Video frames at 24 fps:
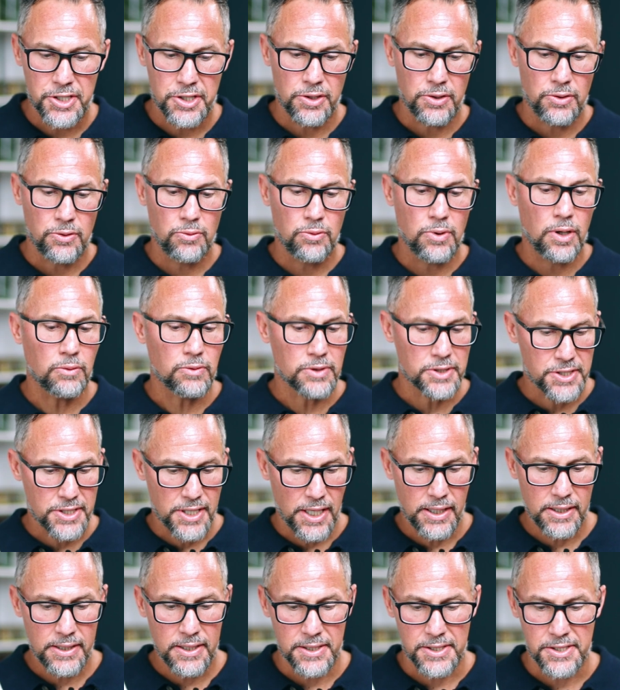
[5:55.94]
so what was
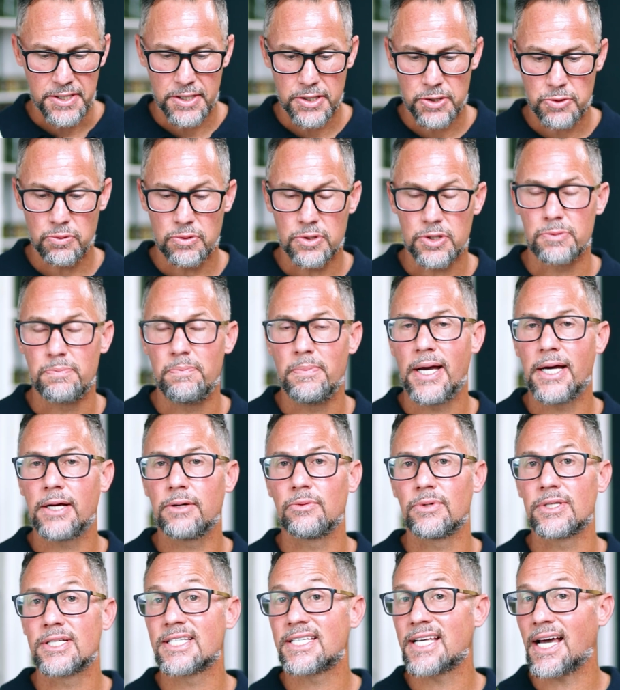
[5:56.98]
done is this was men
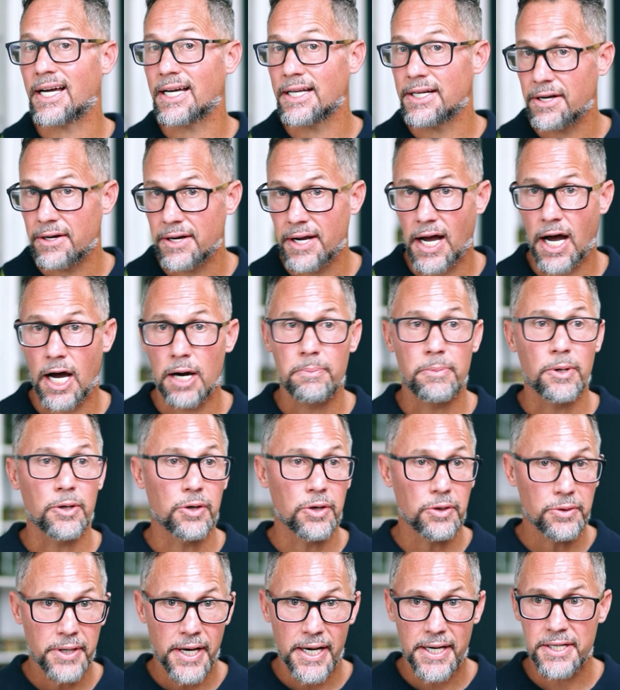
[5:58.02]
with secondary
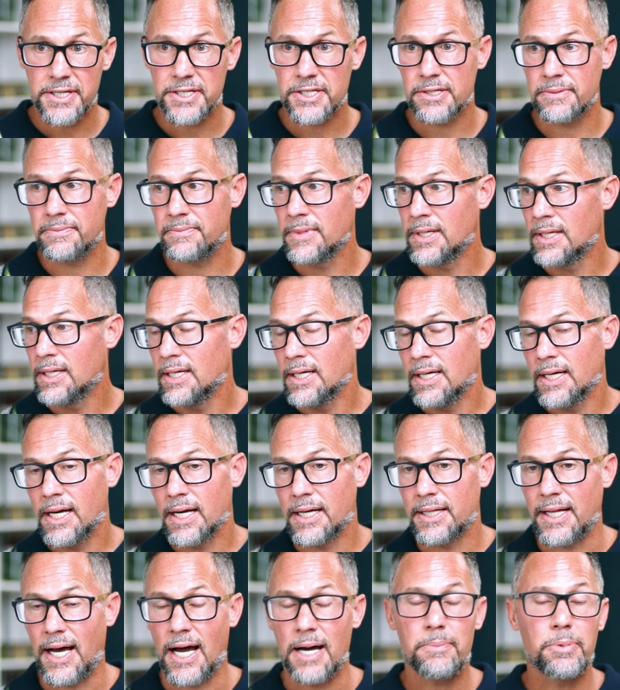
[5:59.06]
hypogonadism,
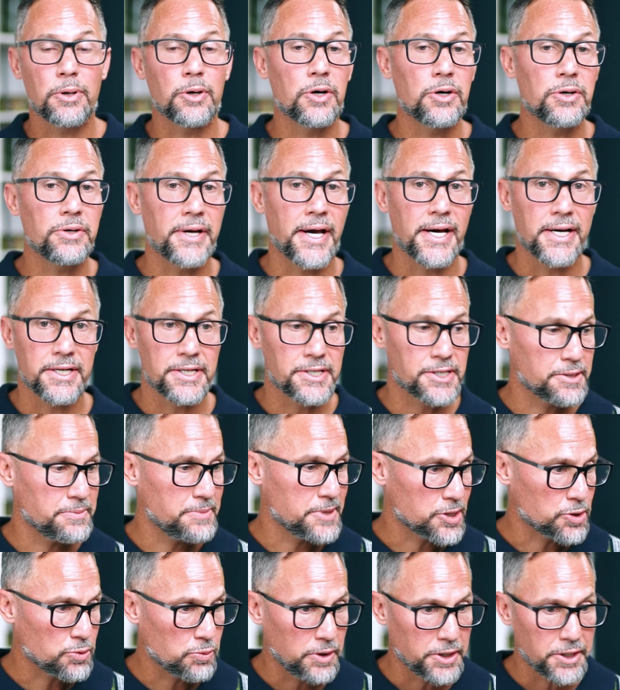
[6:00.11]
and the hypogonadism
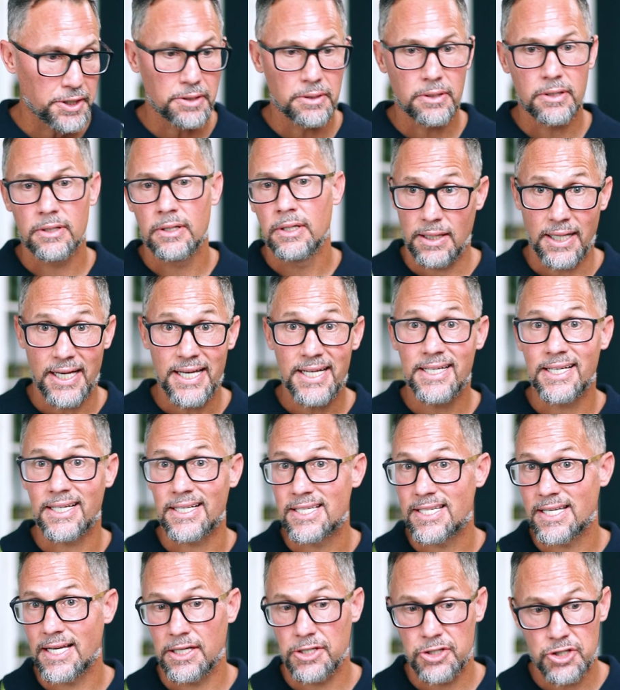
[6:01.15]
is when your Leydig
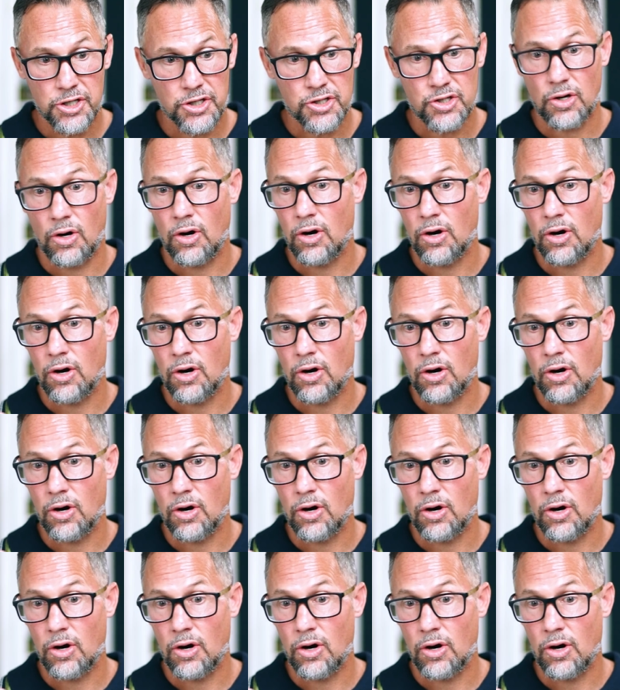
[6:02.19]
cells just